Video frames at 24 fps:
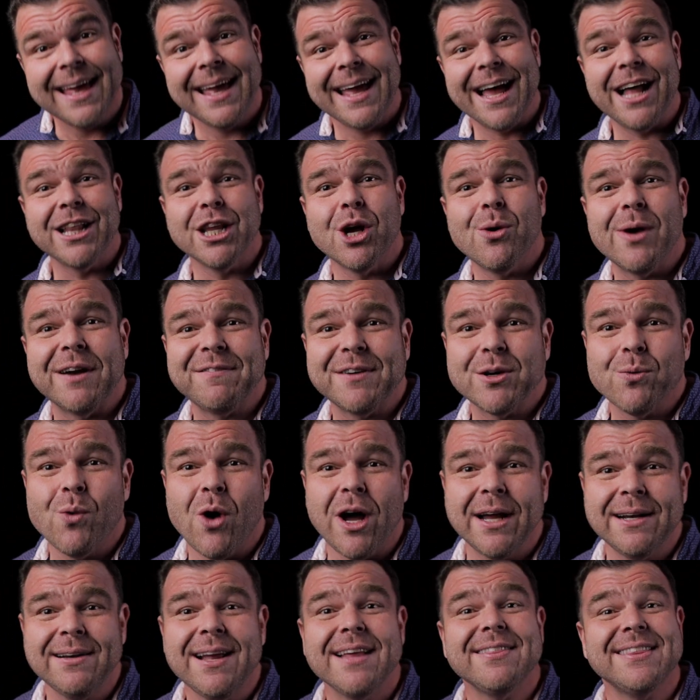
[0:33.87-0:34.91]
Hello,
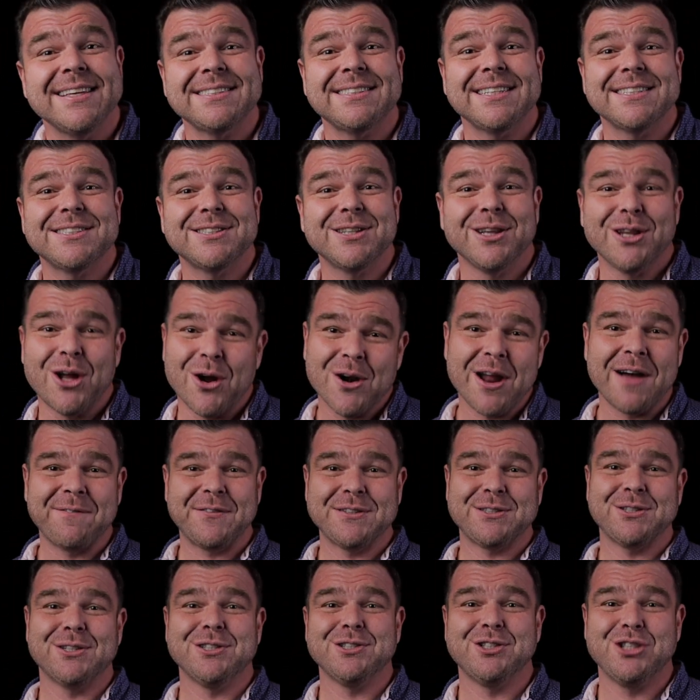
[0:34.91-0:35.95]
everyone. This is Loan
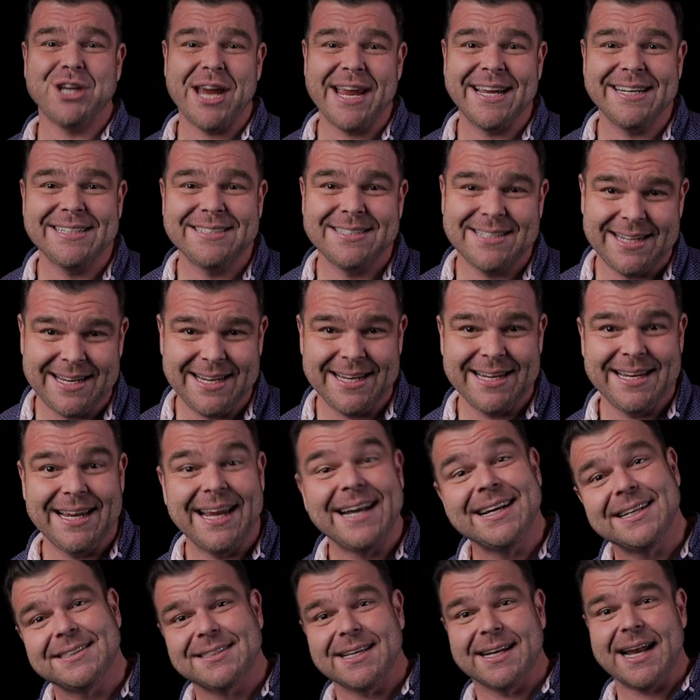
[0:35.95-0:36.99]
Officer JT.
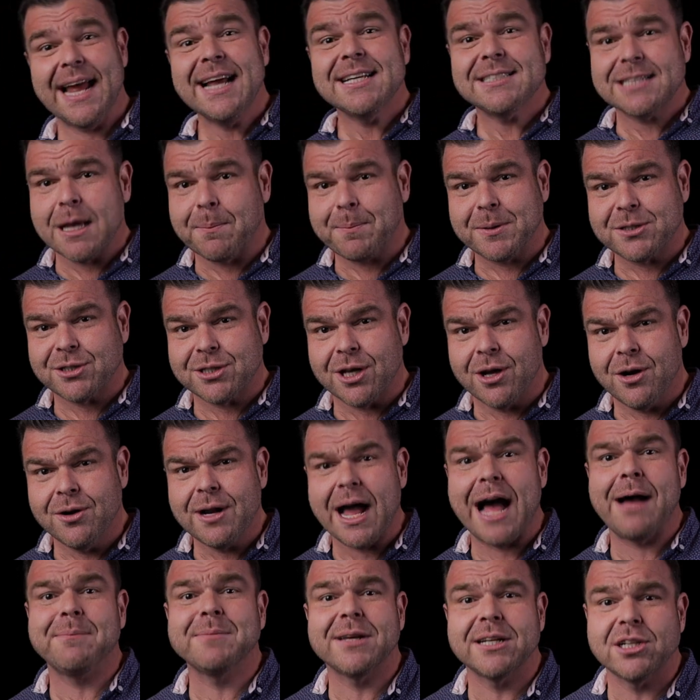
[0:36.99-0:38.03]
And in today's episode,
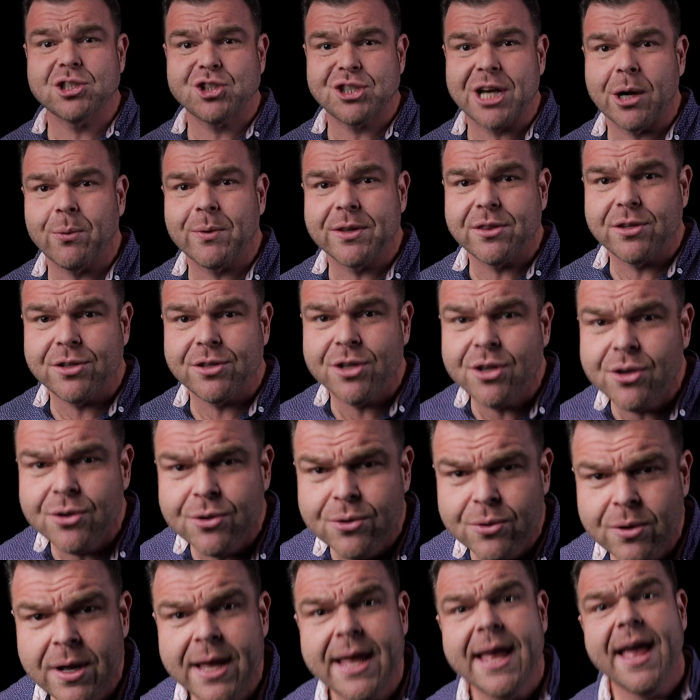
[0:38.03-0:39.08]
I'm going to share with
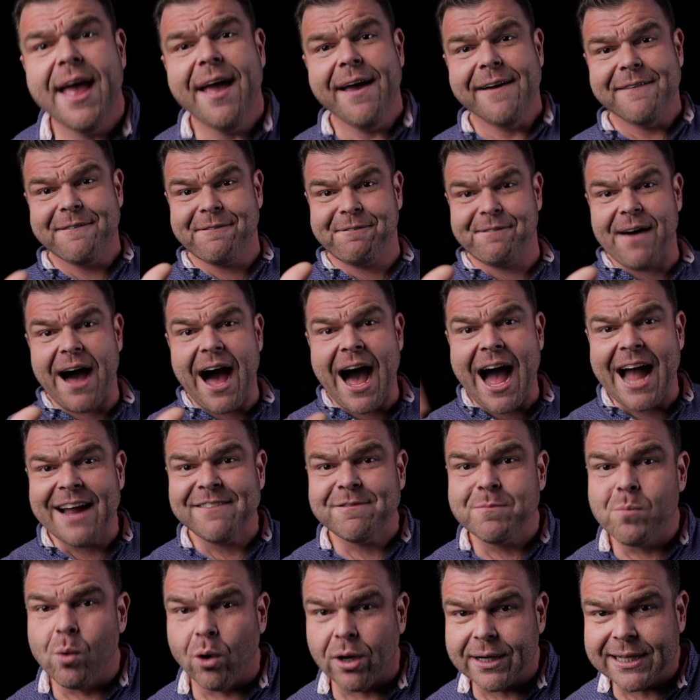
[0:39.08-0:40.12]
you 5
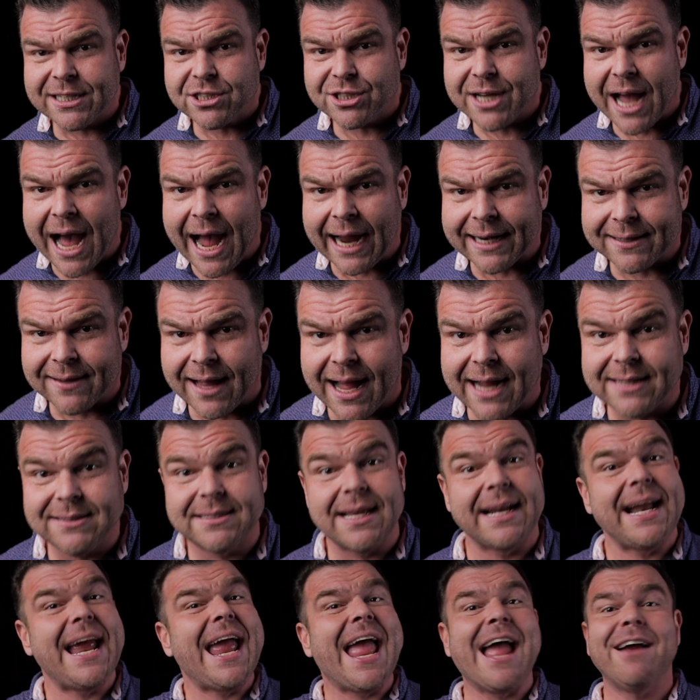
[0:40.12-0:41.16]
mortgage guidelines
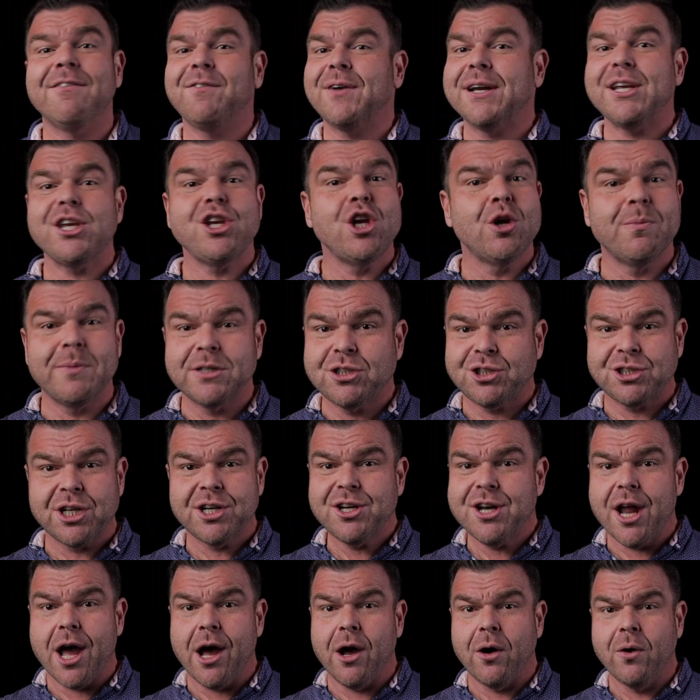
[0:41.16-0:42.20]
that every human
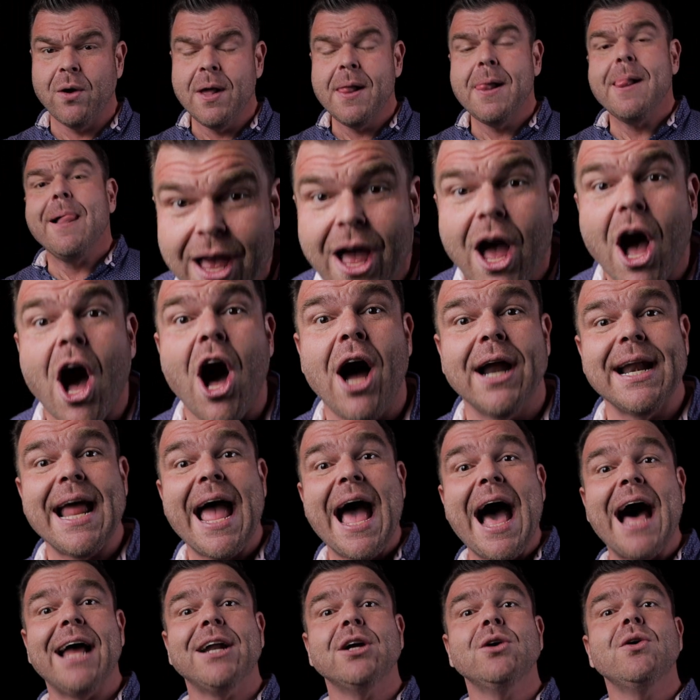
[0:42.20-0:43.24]
should know on
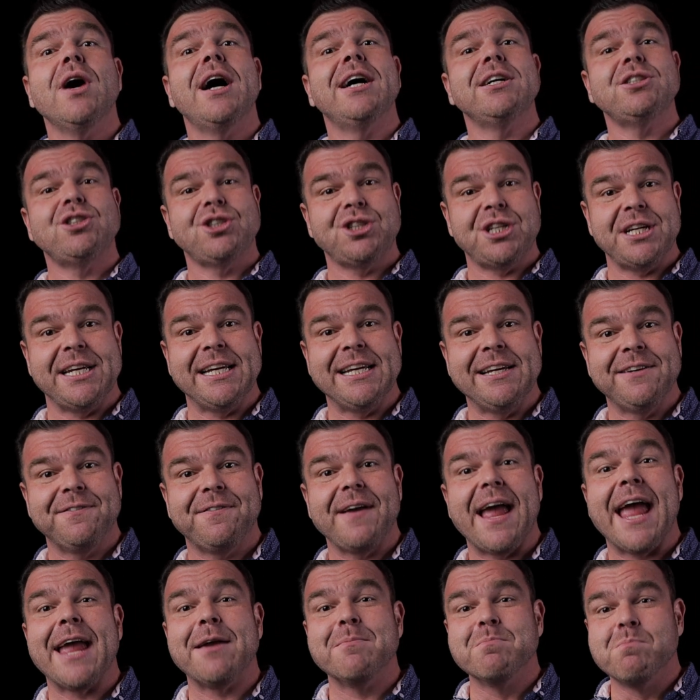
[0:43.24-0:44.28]
how to achieve
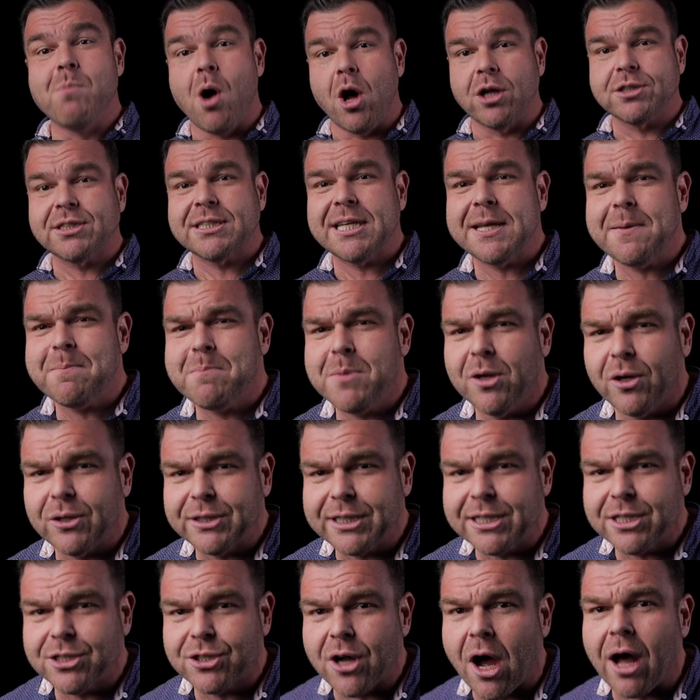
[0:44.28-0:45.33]
a
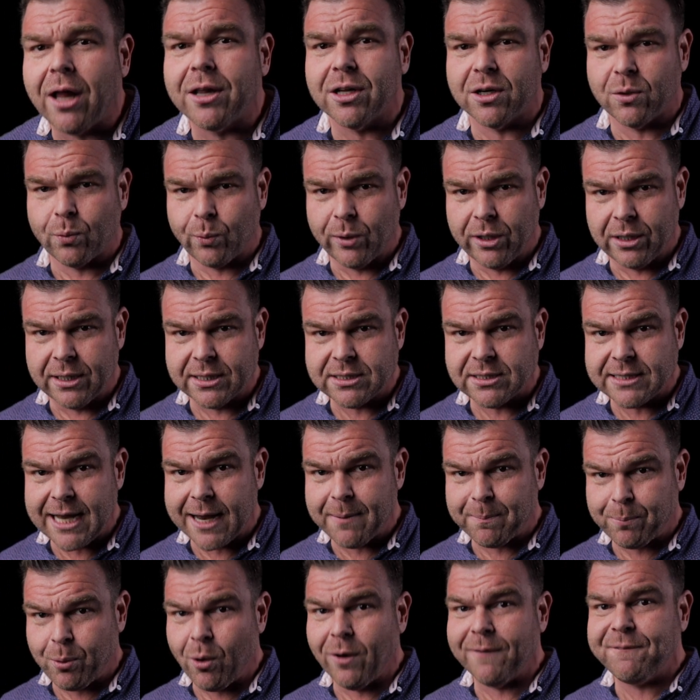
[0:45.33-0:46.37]
multi-million-dollar real
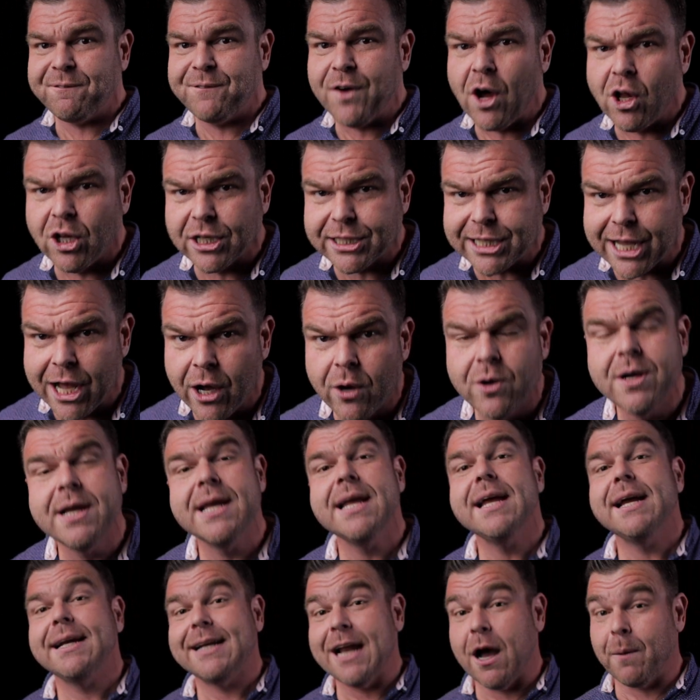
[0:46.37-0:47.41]
estate portfolio.
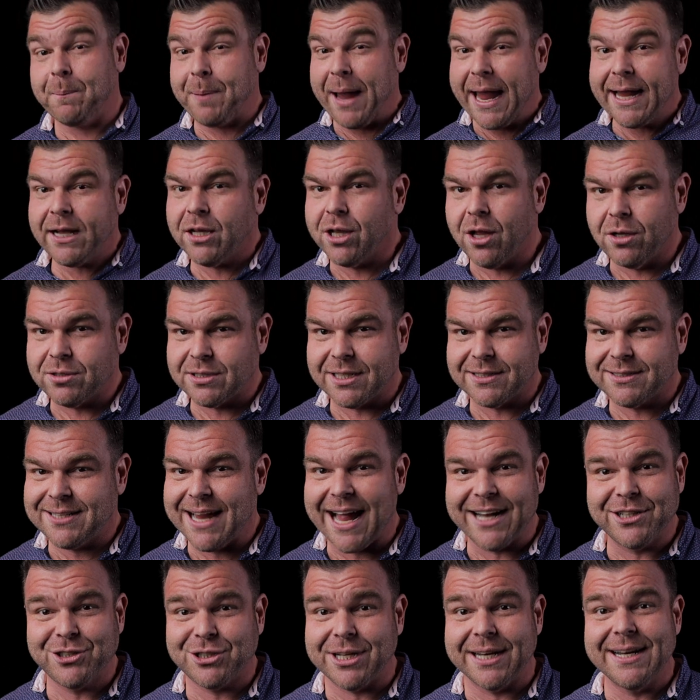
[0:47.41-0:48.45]
Now, pay close
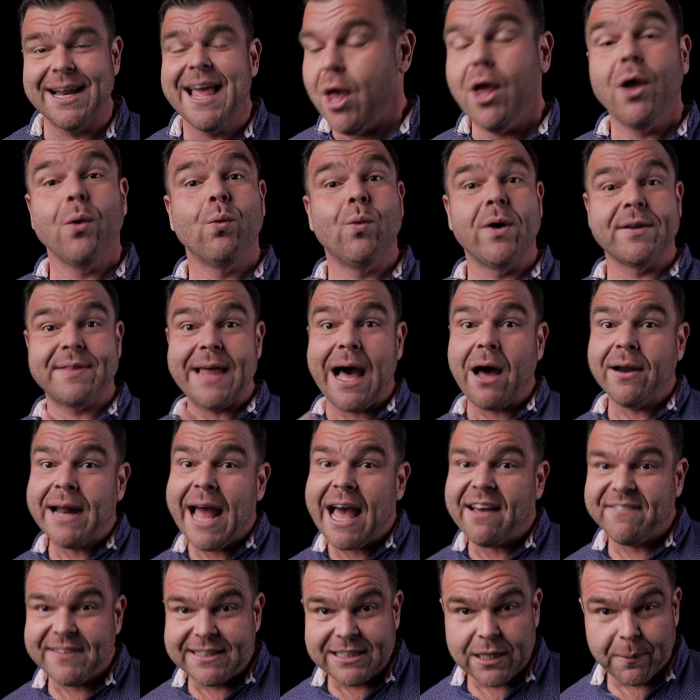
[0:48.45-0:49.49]
attention. Without
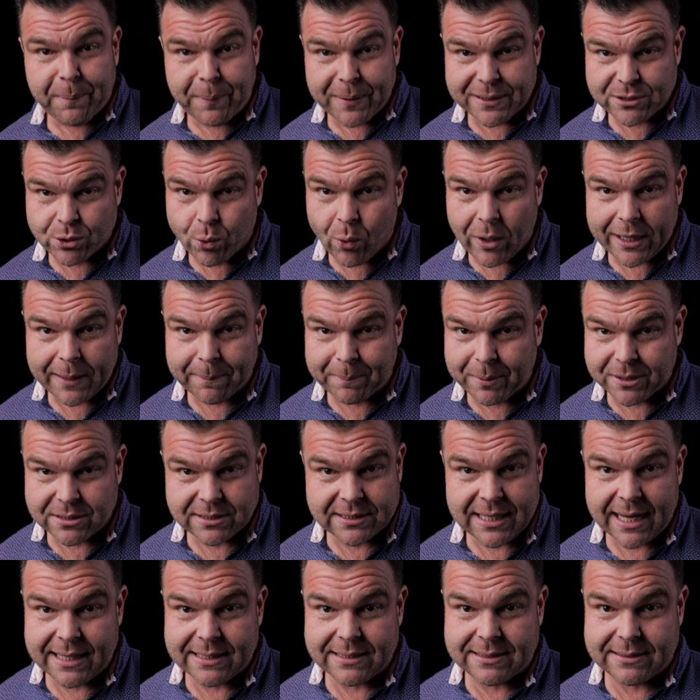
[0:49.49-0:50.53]
having to put
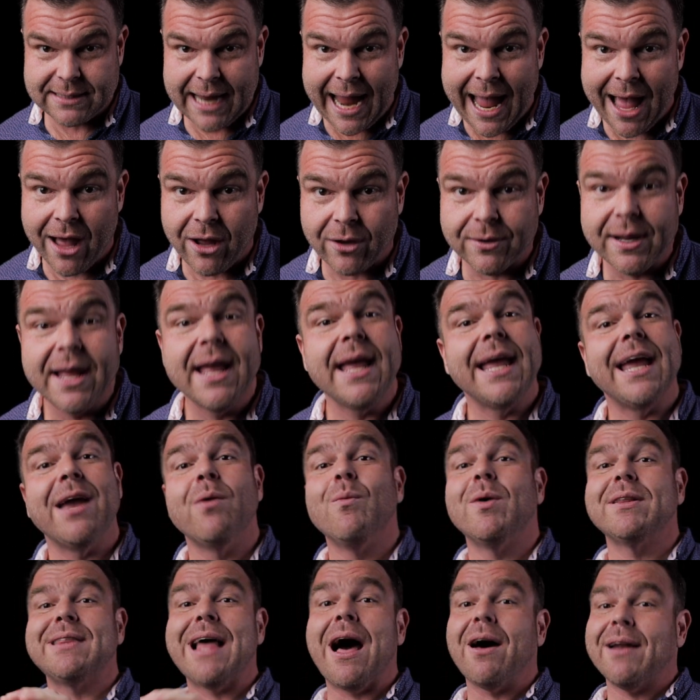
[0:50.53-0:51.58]
20% down and
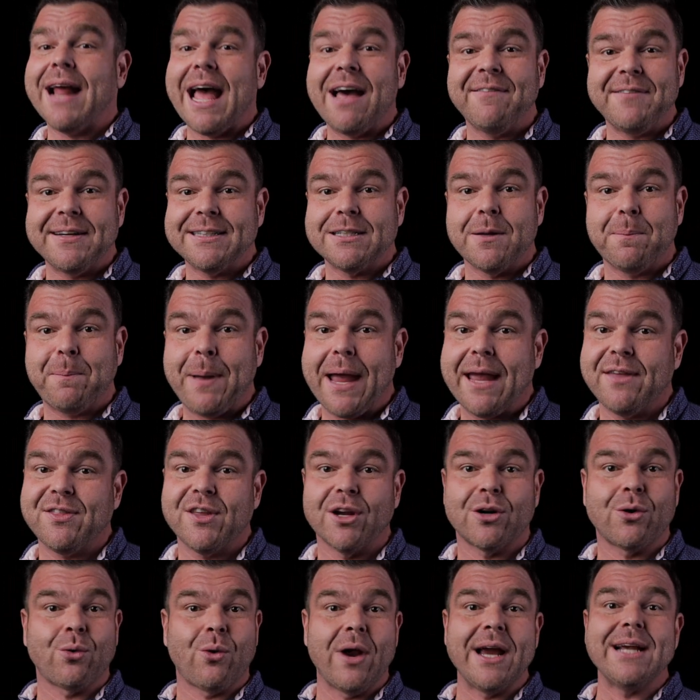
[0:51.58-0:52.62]
without having to pay the
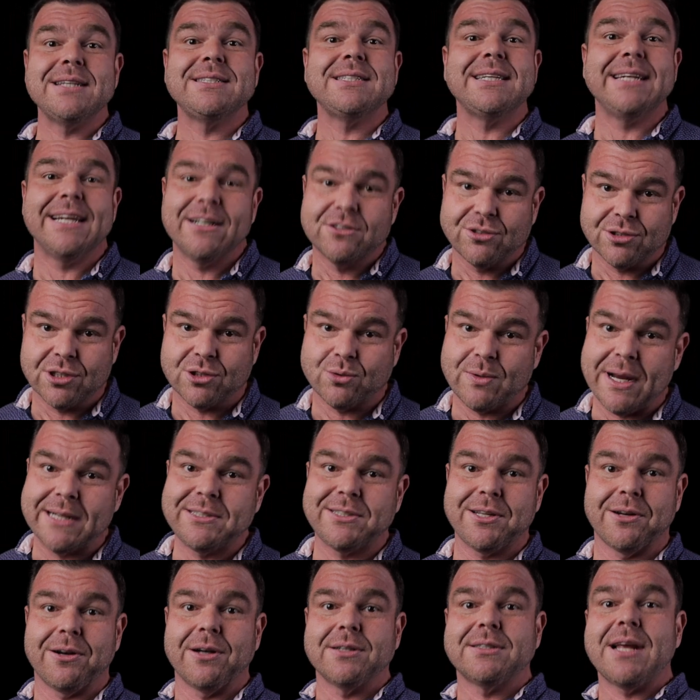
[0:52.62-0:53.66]
crazy interest rates
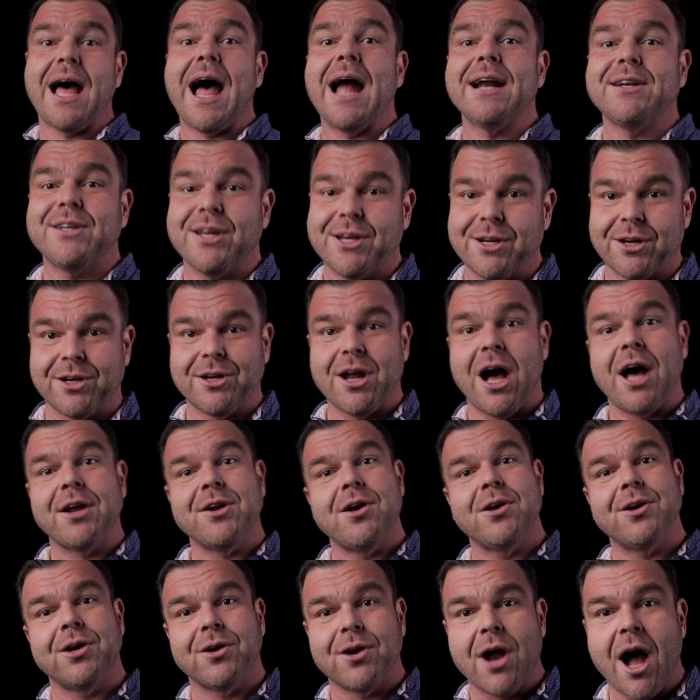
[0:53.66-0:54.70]
that are tied to your
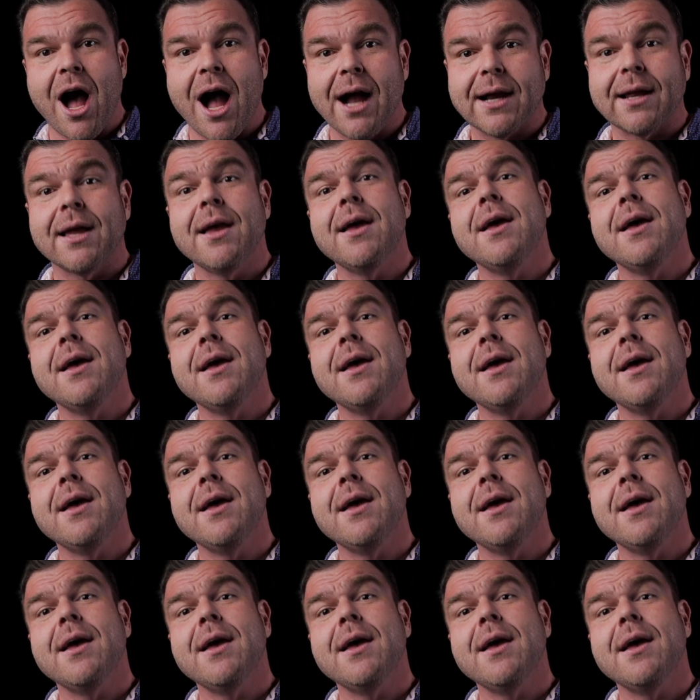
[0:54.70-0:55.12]
non-owner-occ